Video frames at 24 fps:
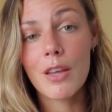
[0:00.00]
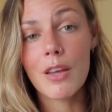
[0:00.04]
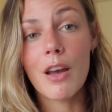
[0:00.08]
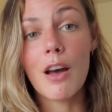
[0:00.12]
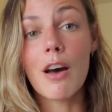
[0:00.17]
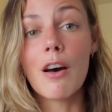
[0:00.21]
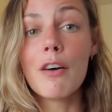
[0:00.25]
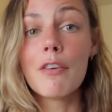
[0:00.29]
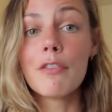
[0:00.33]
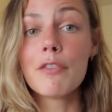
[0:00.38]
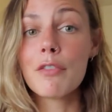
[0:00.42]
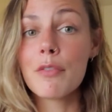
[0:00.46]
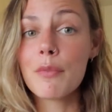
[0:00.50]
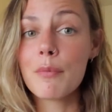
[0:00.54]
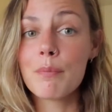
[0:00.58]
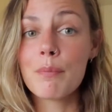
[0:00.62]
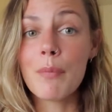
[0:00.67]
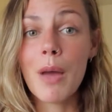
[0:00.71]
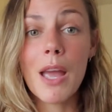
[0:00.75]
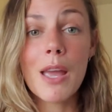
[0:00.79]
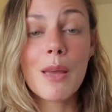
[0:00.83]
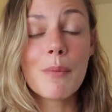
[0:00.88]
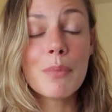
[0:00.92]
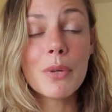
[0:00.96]
of
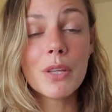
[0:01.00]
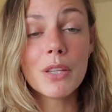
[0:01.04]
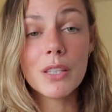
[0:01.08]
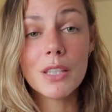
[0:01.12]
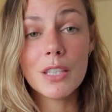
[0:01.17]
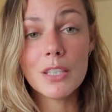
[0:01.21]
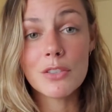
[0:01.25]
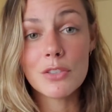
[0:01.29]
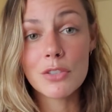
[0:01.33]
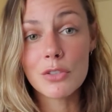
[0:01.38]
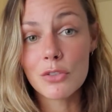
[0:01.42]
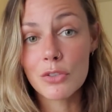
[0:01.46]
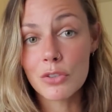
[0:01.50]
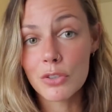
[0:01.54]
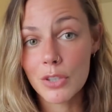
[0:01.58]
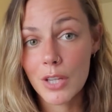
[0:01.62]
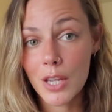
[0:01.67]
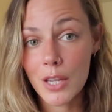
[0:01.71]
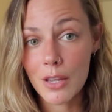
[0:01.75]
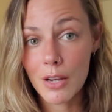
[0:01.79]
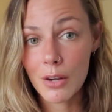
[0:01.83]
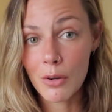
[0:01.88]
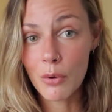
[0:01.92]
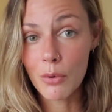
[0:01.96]
my ability to
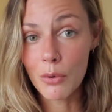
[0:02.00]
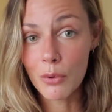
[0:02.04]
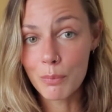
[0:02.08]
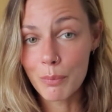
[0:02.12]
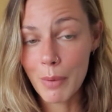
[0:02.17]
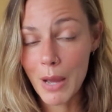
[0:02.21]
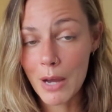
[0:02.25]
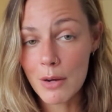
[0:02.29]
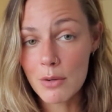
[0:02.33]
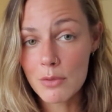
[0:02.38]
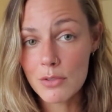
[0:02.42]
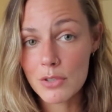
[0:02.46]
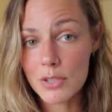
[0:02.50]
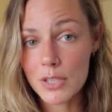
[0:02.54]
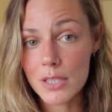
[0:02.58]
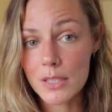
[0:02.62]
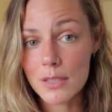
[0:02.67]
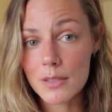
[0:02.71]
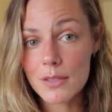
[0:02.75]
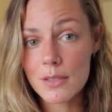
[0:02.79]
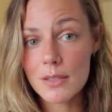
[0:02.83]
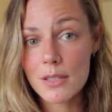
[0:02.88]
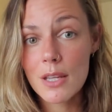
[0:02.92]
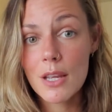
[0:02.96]
create and hold
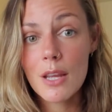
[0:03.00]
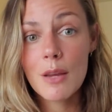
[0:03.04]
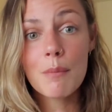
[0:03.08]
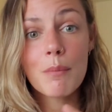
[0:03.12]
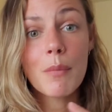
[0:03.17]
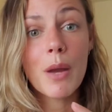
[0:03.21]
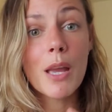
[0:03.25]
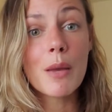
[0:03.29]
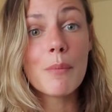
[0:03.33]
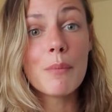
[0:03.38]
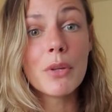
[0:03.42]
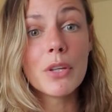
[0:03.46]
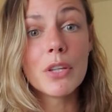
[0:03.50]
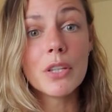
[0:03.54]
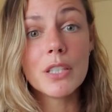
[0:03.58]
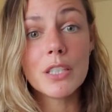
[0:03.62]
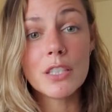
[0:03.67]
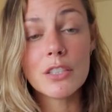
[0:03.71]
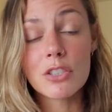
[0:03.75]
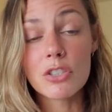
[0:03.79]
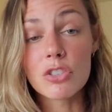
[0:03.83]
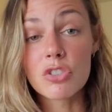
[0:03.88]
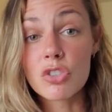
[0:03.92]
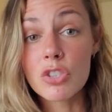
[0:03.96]
boundaries, my ability
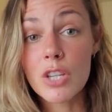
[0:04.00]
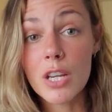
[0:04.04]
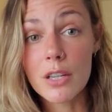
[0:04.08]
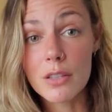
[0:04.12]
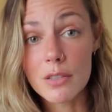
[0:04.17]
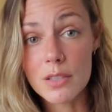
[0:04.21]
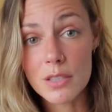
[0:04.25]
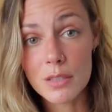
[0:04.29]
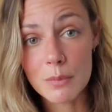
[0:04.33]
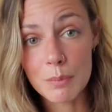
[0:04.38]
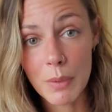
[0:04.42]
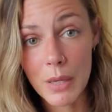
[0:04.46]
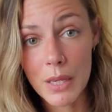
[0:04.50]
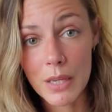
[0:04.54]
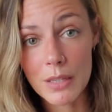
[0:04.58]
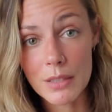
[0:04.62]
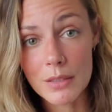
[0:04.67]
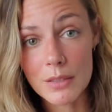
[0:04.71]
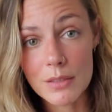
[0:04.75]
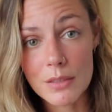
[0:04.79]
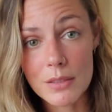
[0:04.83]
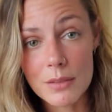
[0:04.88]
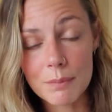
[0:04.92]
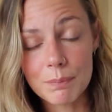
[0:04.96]
to share
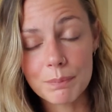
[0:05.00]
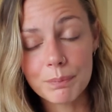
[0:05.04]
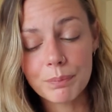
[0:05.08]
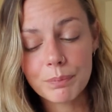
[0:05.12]
space,